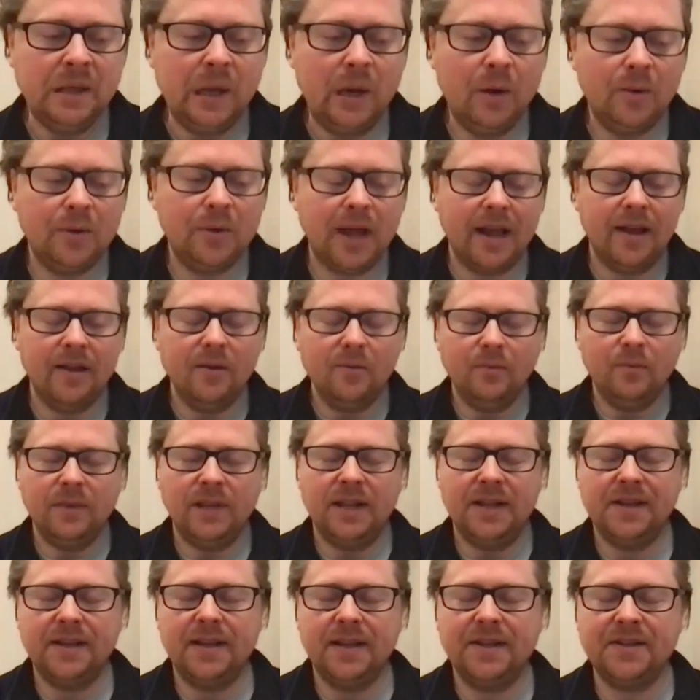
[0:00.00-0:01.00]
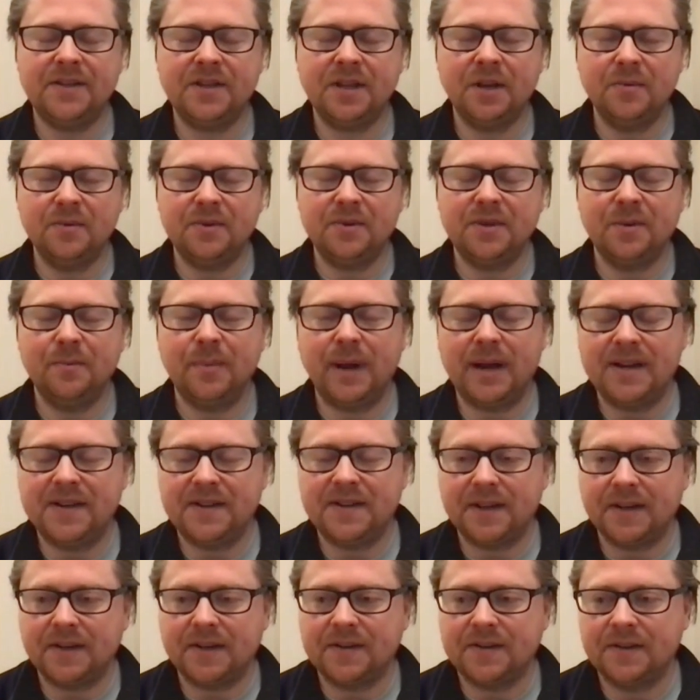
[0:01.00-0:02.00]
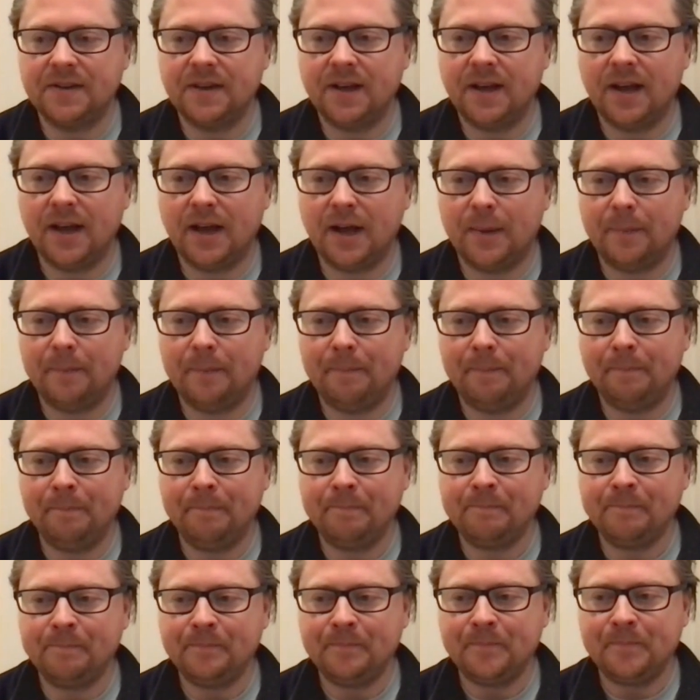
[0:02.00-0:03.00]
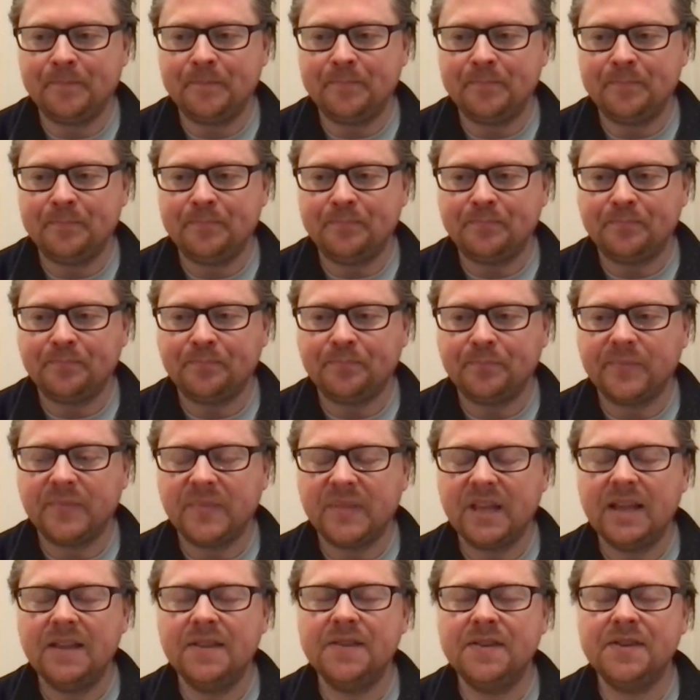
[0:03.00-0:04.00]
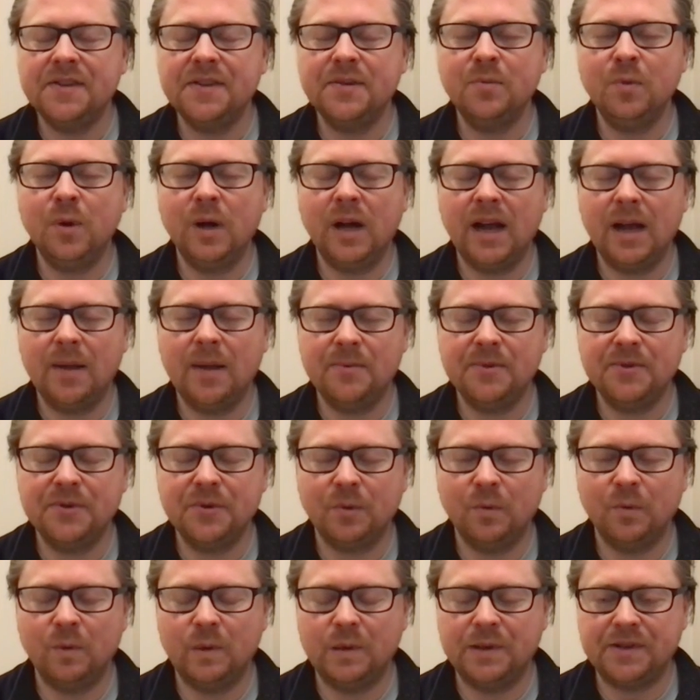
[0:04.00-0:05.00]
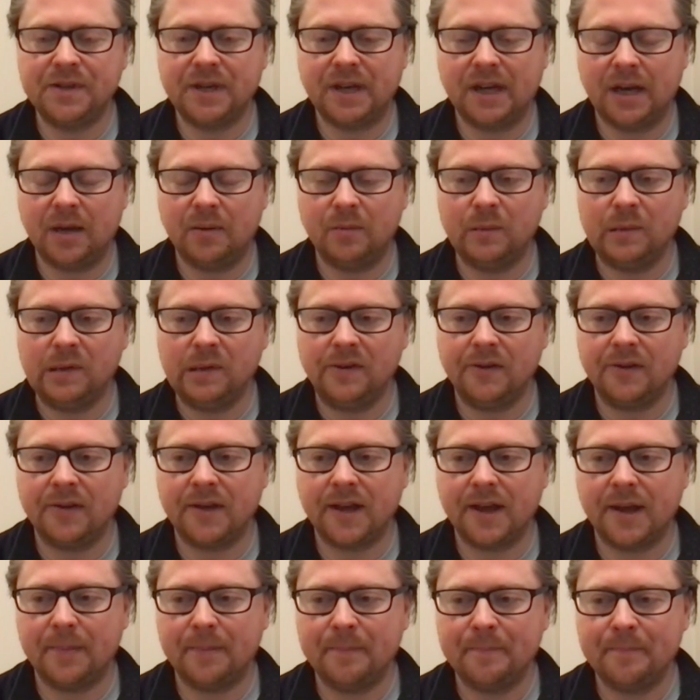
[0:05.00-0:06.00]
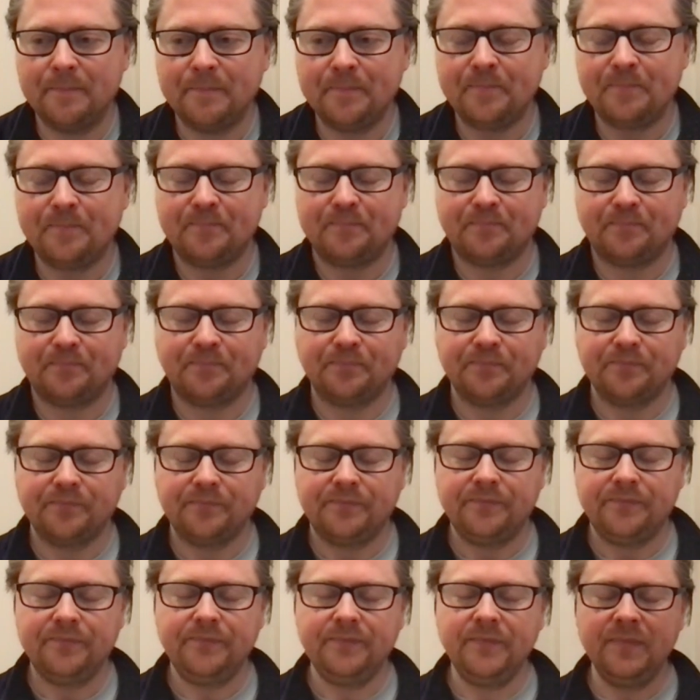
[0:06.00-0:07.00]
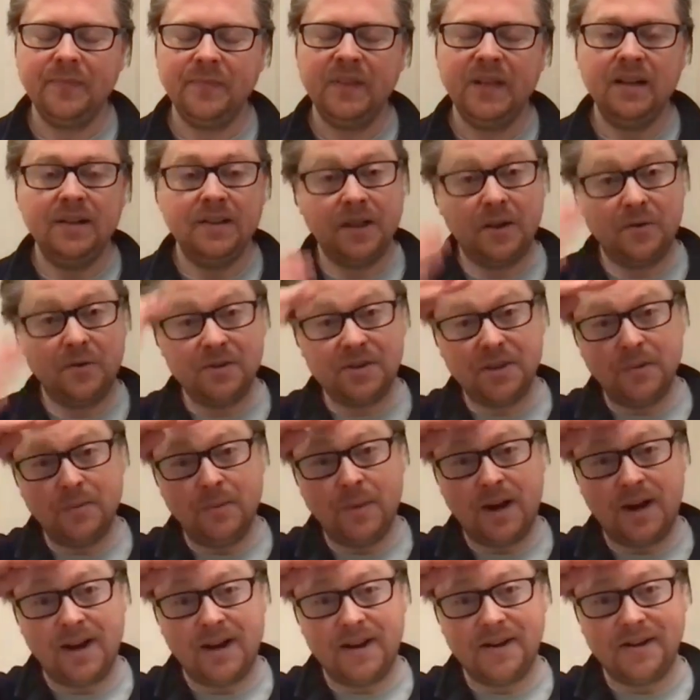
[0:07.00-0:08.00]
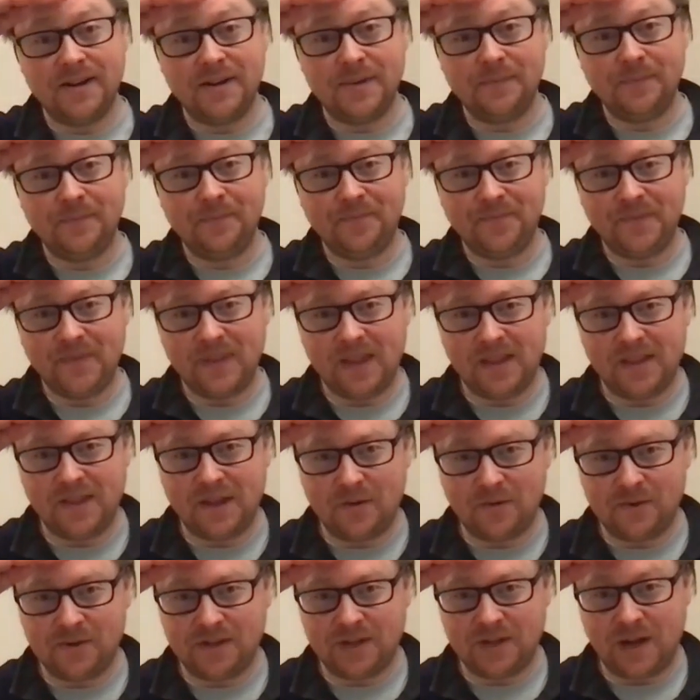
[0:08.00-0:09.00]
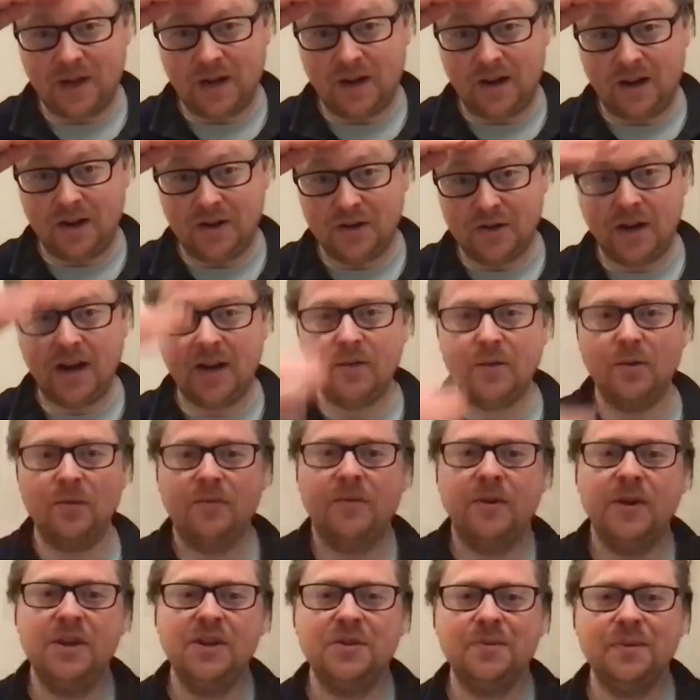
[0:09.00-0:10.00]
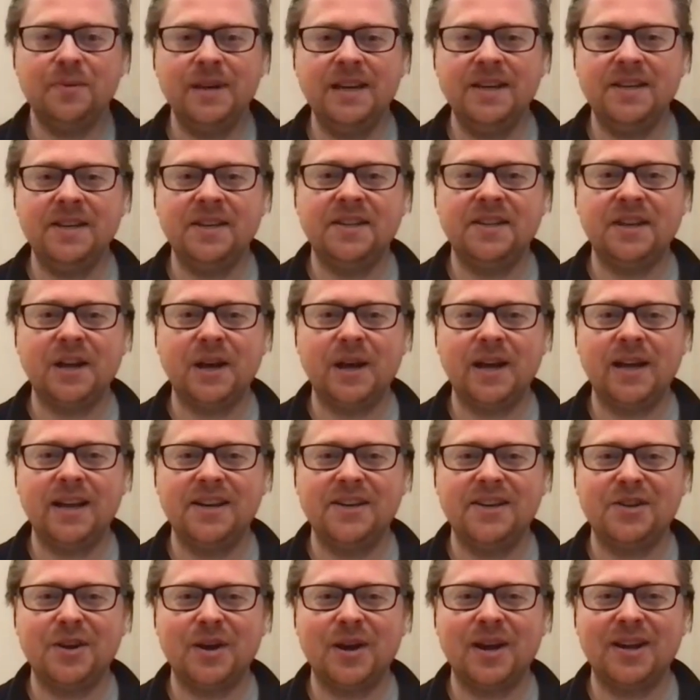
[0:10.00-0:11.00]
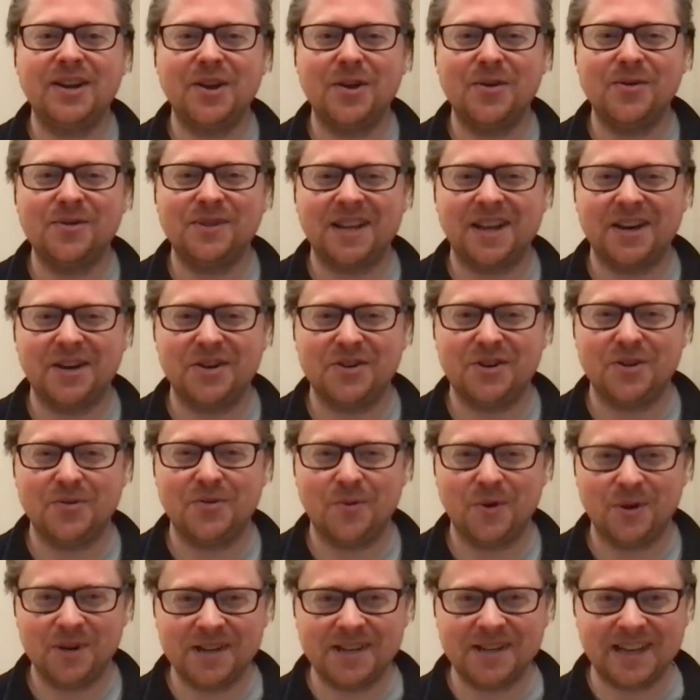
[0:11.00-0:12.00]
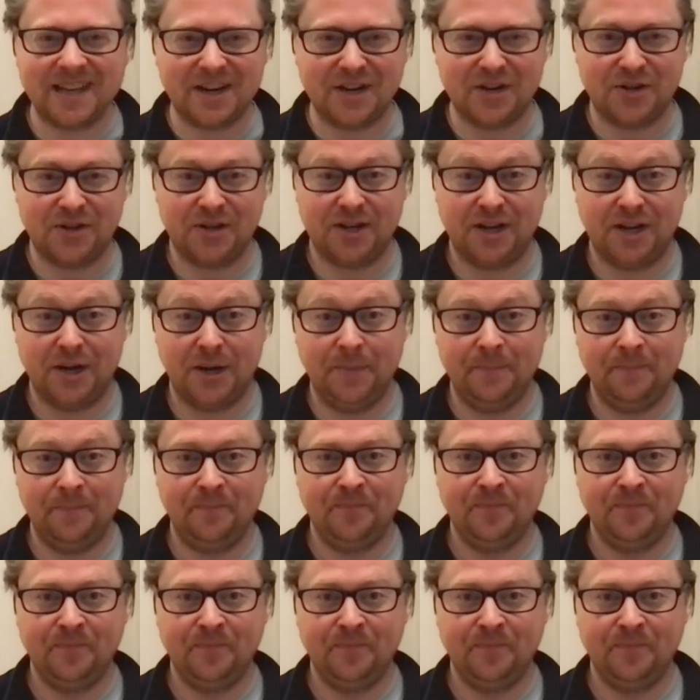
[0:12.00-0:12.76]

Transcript: Okay, let, us start with some basics. Um, this is what happens all the time. Okay. There is the mind and there is the heart. Yeah, first we need to di- diagnose energy. What is energy? Yeah.